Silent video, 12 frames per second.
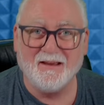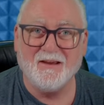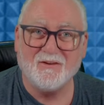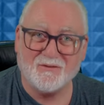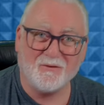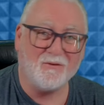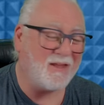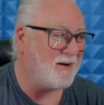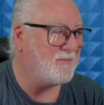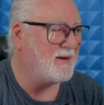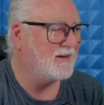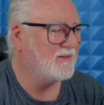So that
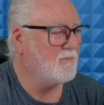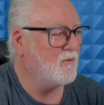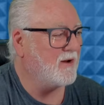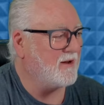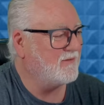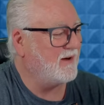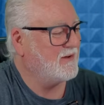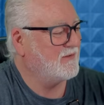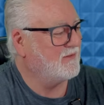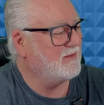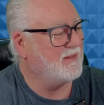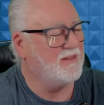makes it more
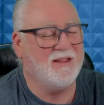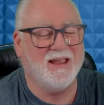interesting